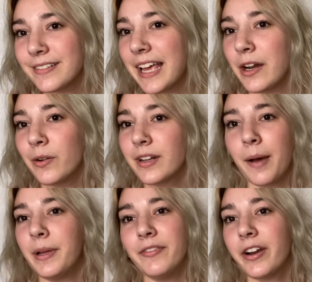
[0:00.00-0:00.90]
They don't
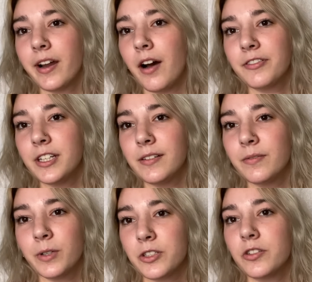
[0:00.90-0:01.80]
come in very often,
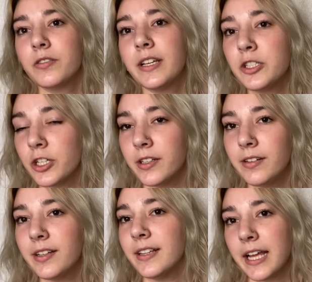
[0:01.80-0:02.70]
which they
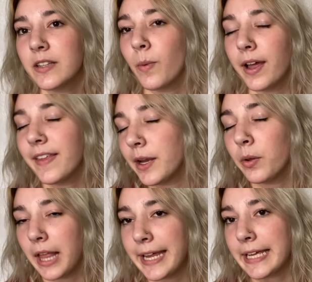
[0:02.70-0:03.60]
should, and that's why they
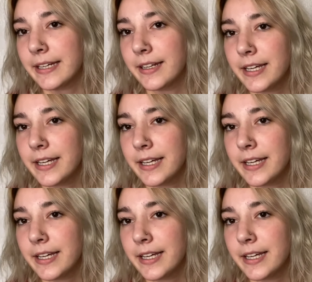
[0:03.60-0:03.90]
don't like it.